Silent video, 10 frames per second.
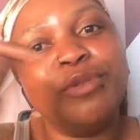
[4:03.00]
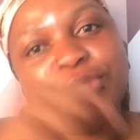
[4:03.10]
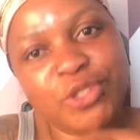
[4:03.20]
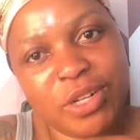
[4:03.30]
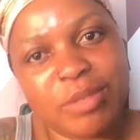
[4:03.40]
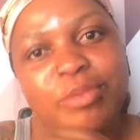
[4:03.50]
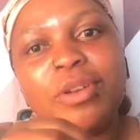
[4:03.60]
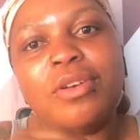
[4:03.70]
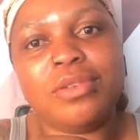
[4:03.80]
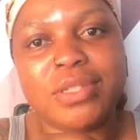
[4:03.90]
put your
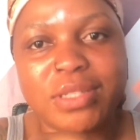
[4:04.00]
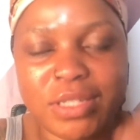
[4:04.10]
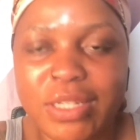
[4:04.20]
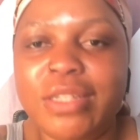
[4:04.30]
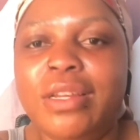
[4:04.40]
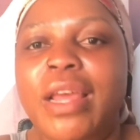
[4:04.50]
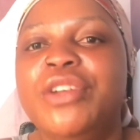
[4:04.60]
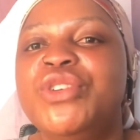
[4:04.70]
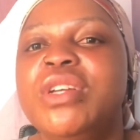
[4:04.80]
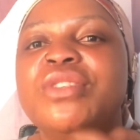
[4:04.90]
lip gloss in and
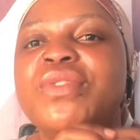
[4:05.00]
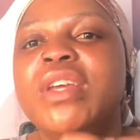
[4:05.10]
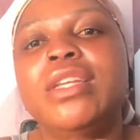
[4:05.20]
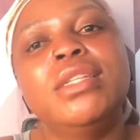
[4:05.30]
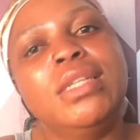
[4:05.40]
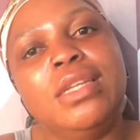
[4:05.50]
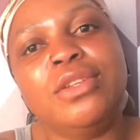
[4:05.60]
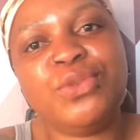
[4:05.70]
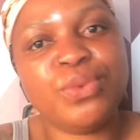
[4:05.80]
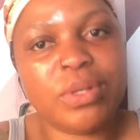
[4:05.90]
transfer it
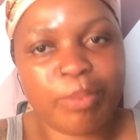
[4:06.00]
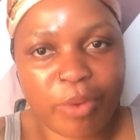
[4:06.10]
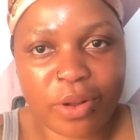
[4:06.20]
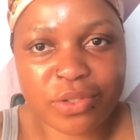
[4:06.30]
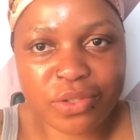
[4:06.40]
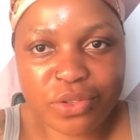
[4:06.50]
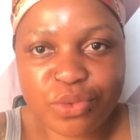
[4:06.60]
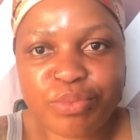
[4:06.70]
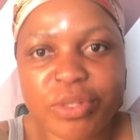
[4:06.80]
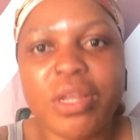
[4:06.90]
into lip gloss
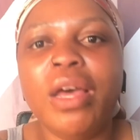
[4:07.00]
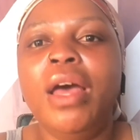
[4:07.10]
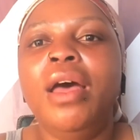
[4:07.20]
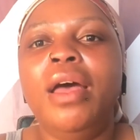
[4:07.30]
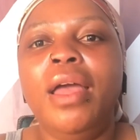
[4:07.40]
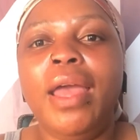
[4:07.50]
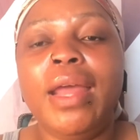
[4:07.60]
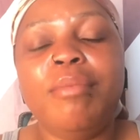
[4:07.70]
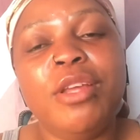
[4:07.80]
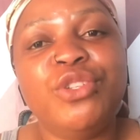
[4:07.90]
tubes.
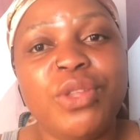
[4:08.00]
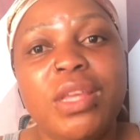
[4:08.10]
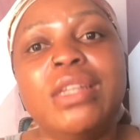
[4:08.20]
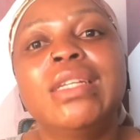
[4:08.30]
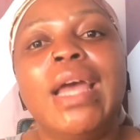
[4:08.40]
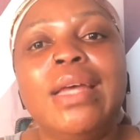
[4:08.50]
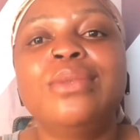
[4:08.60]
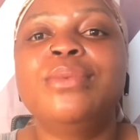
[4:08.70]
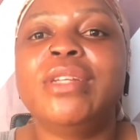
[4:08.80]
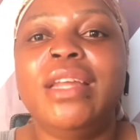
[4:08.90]
And make sure that,
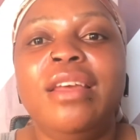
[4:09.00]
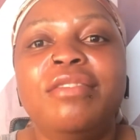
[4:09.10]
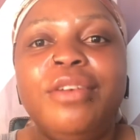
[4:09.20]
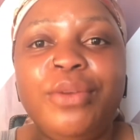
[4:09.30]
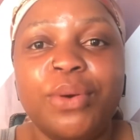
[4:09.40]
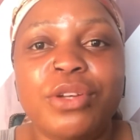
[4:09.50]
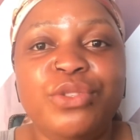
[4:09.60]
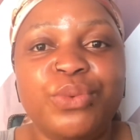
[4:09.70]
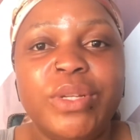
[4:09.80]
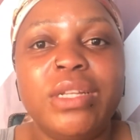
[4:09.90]
guys, whenever you are
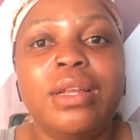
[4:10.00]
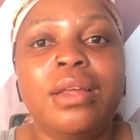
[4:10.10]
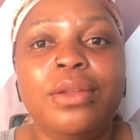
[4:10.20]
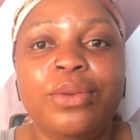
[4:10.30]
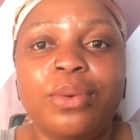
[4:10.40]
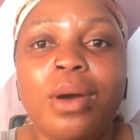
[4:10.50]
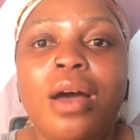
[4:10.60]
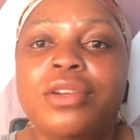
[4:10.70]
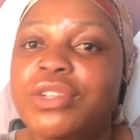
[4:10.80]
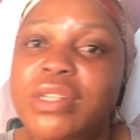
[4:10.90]

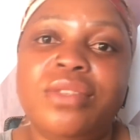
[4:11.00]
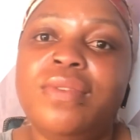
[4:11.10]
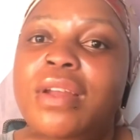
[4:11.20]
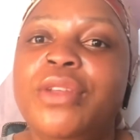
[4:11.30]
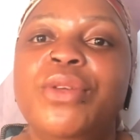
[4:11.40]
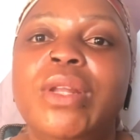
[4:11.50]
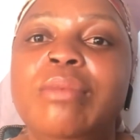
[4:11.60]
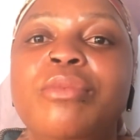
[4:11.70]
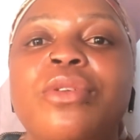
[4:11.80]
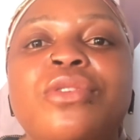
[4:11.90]
transferring your
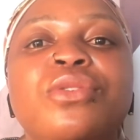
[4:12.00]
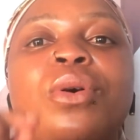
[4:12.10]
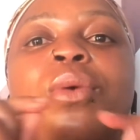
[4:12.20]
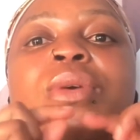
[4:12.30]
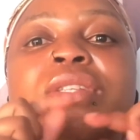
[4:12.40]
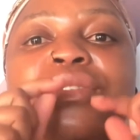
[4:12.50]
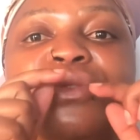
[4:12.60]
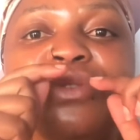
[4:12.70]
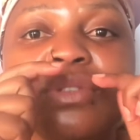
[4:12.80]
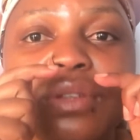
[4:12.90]
lip gloss, you always
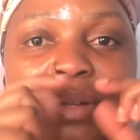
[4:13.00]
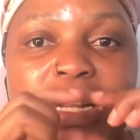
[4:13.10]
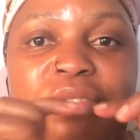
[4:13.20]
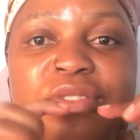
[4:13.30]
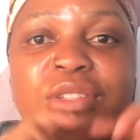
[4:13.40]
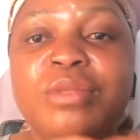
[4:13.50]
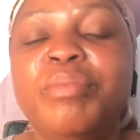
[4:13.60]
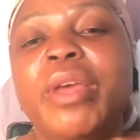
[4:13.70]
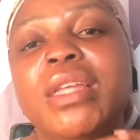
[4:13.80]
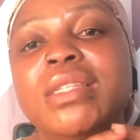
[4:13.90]
leave
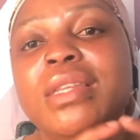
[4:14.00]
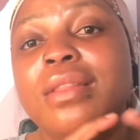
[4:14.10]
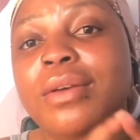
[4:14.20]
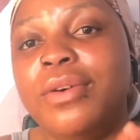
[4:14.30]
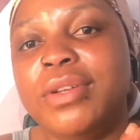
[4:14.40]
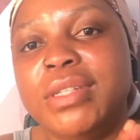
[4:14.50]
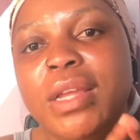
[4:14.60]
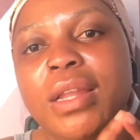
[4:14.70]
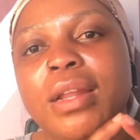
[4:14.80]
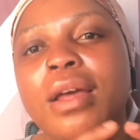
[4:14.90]
space in the
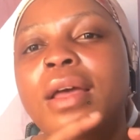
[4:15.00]
container,